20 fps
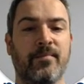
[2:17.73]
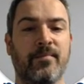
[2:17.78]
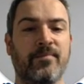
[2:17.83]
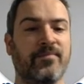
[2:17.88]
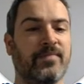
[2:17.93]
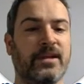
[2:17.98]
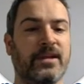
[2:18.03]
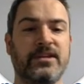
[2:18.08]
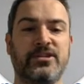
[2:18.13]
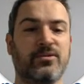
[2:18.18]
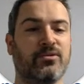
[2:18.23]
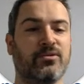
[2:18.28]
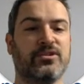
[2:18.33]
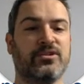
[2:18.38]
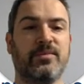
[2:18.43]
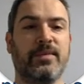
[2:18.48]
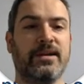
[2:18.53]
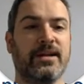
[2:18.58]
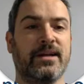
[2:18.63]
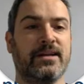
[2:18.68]
social
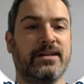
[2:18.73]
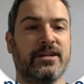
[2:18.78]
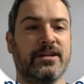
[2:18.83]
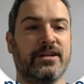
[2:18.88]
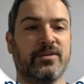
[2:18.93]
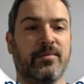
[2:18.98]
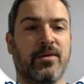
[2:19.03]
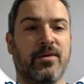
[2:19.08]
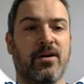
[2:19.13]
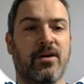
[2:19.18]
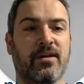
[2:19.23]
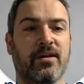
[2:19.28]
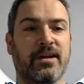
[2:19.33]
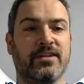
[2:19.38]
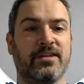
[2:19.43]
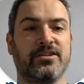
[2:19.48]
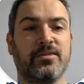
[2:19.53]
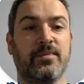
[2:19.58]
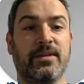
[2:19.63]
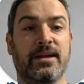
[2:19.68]
media and digital marketing,
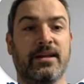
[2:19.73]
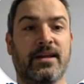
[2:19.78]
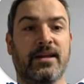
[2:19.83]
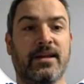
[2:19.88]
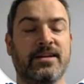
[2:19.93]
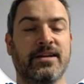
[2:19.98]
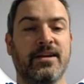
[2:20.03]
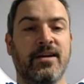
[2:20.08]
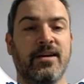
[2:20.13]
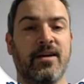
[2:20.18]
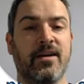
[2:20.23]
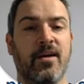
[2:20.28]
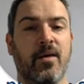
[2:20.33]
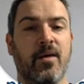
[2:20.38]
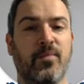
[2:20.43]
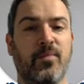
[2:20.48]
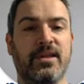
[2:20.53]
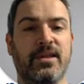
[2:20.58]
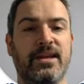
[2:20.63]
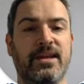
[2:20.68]
something like that.
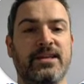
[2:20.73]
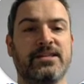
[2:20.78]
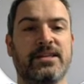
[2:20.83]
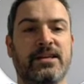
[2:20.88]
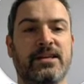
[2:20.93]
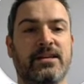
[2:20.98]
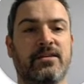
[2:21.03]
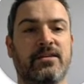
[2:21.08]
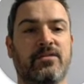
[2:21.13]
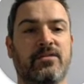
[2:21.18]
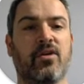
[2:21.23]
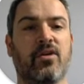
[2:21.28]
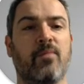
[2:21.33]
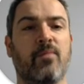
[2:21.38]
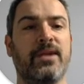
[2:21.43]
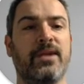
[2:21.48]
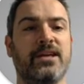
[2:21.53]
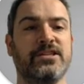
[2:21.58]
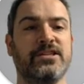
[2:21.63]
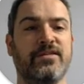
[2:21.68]
But these
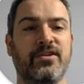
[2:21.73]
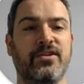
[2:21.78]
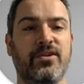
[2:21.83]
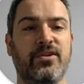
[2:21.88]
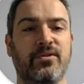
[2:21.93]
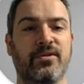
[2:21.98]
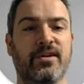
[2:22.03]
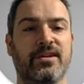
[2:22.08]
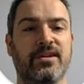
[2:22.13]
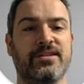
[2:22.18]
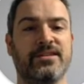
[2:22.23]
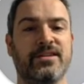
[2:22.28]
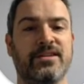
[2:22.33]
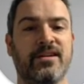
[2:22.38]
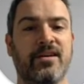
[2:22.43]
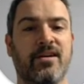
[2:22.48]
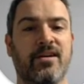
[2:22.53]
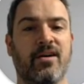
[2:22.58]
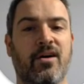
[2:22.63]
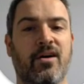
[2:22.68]
combination of units
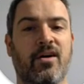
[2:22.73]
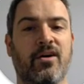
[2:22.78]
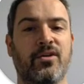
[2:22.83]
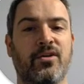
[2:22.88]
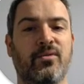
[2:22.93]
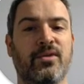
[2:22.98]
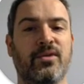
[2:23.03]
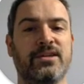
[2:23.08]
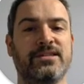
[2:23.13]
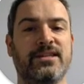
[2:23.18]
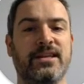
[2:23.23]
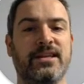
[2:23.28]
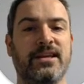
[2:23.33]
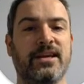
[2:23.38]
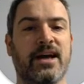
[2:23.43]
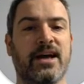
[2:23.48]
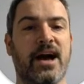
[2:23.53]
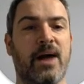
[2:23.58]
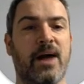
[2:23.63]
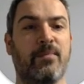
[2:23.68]
are known as the
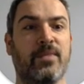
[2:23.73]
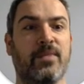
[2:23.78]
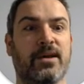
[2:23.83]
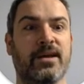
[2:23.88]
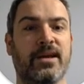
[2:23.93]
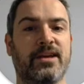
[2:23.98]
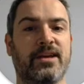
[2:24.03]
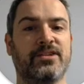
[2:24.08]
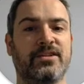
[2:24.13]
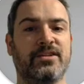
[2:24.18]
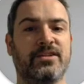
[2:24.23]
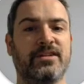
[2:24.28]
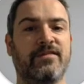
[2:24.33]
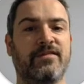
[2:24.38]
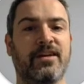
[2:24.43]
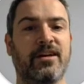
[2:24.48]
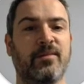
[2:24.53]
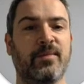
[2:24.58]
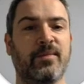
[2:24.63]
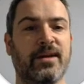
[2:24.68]
Application
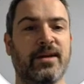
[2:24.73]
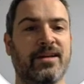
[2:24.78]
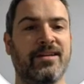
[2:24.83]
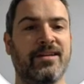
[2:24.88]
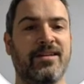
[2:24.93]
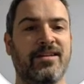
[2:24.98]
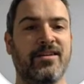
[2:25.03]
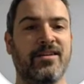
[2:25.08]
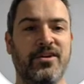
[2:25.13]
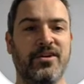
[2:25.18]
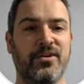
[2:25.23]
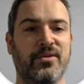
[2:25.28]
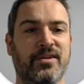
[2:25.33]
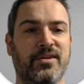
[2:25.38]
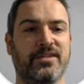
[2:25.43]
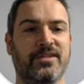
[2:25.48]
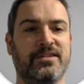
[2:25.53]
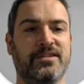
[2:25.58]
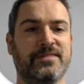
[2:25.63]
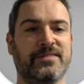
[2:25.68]
Developer
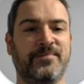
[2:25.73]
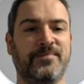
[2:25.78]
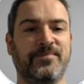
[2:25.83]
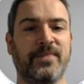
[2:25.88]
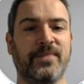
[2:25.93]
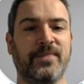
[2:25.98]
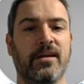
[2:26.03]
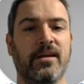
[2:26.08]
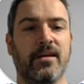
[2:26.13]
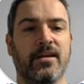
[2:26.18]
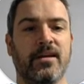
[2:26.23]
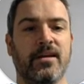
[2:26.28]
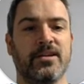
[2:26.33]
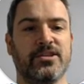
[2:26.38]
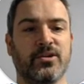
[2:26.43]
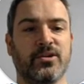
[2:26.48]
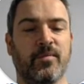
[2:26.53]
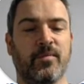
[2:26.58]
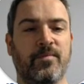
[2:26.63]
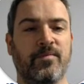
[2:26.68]
units.
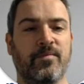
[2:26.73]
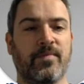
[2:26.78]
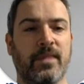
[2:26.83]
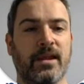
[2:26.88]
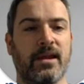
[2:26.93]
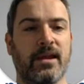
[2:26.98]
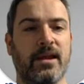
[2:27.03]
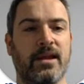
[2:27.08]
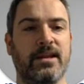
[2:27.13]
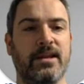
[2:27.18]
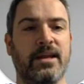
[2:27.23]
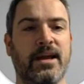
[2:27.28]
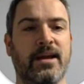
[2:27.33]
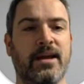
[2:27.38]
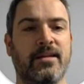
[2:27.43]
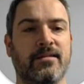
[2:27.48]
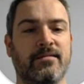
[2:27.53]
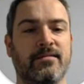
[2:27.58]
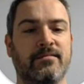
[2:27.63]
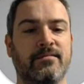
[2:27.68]
So in
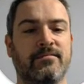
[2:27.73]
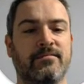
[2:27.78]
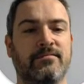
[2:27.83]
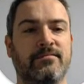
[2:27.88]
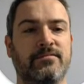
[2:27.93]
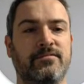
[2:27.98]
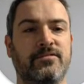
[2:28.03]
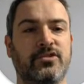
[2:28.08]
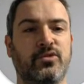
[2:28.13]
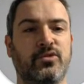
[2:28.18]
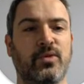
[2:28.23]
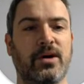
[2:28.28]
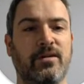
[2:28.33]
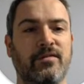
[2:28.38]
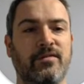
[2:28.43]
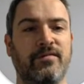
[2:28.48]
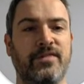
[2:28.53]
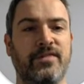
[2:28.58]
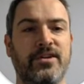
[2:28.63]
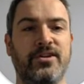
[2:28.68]
year
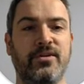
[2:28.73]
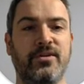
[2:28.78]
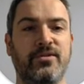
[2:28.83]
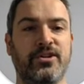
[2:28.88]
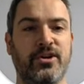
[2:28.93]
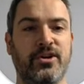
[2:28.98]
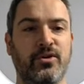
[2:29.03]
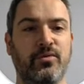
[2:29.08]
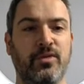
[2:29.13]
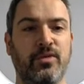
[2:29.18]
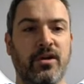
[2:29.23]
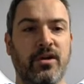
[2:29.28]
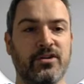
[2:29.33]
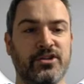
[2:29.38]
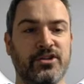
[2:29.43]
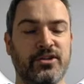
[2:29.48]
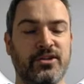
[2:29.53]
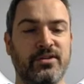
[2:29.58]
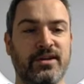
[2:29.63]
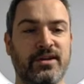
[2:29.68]
12 you do 2 large
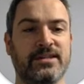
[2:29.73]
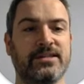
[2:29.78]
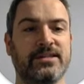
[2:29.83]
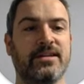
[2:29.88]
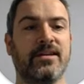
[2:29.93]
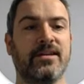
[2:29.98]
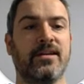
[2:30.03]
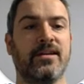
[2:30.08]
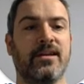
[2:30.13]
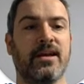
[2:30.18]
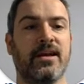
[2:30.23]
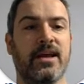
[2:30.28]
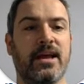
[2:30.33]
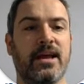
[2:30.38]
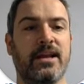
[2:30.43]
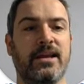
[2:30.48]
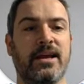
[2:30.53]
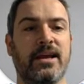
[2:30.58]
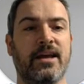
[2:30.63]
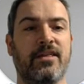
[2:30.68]
units, in
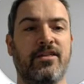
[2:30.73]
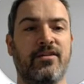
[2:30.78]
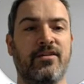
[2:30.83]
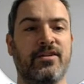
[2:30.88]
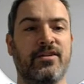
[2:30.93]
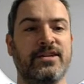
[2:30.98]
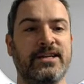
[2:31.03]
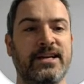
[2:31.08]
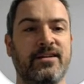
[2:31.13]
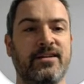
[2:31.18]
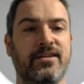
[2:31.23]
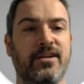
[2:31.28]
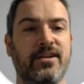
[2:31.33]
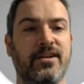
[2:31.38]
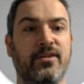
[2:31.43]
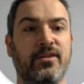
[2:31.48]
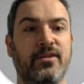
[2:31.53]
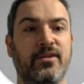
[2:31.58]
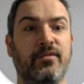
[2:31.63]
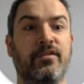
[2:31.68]
year 13 you do
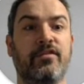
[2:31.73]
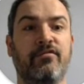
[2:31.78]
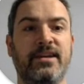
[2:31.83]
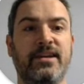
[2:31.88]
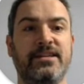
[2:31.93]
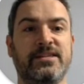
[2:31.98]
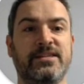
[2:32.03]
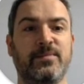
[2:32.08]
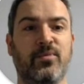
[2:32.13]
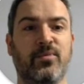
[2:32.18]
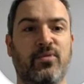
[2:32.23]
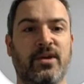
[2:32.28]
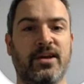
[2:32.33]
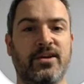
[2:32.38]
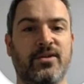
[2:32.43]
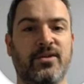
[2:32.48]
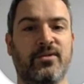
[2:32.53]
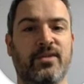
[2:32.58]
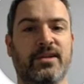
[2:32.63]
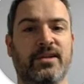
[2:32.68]
3 smaller
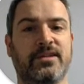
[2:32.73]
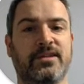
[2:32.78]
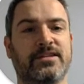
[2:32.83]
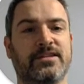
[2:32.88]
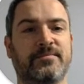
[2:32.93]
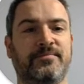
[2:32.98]
units.